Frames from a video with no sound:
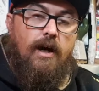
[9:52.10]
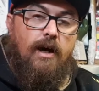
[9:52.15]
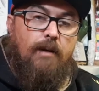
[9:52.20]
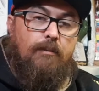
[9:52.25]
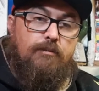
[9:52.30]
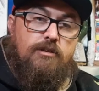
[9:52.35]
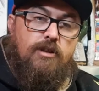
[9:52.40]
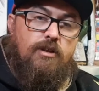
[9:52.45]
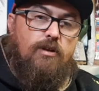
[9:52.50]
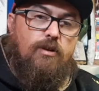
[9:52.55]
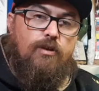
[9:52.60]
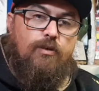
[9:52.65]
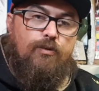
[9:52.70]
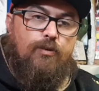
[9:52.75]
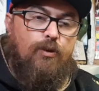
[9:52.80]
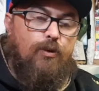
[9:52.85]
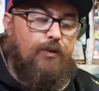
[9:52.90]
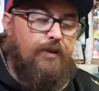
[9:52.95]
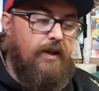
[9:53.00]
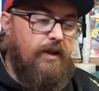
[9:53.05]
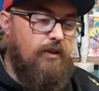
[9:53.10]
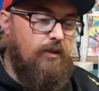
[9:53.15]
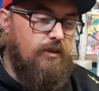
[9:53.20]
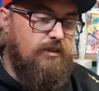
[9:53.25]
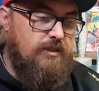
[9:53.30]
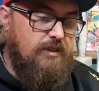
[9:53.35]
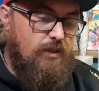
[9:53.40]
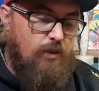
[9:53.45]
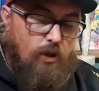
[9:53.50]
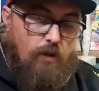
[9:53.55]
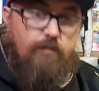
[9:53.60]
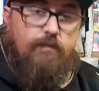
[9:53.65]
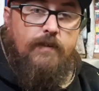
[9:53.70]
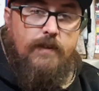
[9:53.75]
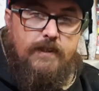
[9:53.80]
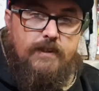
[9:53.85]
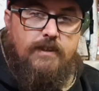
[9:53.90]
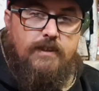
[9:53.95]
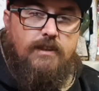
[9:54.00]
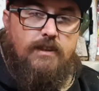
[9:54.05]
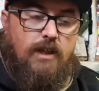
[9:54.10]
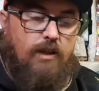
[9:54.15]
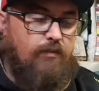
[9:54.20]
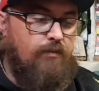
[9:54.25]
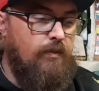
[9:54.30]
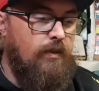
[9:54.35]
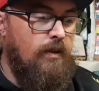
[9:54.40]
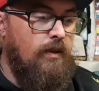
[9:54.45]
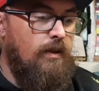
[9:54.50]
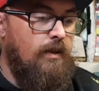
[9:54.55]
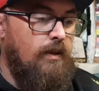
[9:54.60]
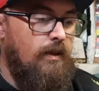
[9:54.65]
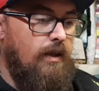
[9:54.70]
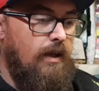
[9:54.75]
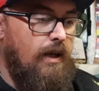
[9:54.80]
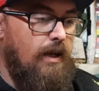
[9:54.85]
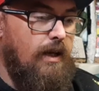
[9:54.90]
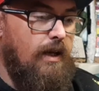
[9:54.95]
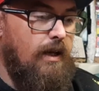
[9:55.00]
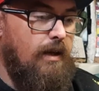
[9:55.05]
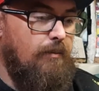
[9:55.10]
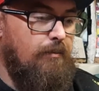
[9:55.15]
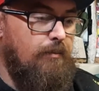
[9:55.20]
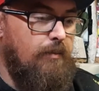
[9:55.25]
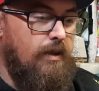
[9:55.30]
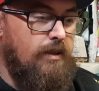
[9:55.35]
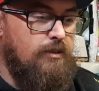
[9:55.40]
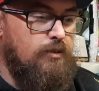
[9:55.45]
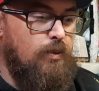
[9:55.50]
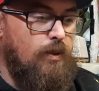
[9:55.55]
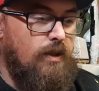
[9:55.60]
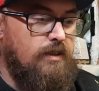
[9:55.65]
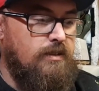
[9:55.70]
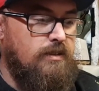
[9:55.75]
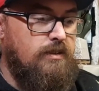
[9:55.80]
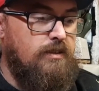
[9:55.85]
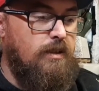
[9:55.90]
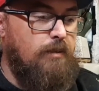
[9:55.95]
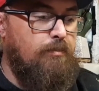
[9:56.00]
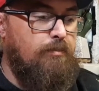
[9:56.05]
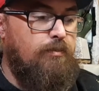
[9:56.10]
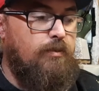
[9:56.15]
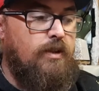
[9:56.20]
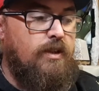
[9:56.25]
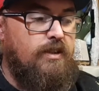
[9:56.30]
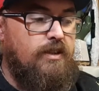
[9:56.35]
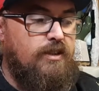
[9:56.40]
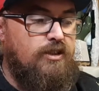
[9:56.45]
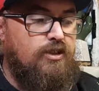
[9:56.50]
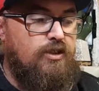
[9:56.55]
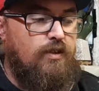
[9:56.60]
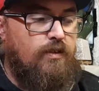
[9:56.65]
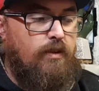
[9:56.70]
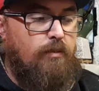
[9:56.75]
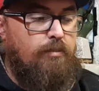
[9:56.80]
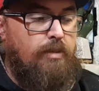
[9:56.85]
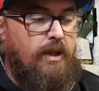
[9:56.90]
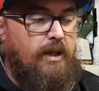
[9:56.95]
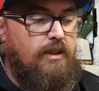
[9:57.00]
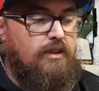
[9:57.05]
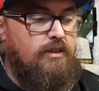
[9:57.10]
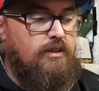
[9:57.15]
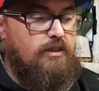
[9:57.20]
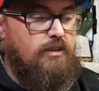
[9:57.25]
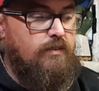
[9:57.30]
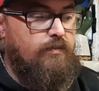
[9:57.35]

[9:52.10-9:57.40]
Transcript: So you're looking for all that kind of stuff, obvious stuff, as well as the condition of the pages.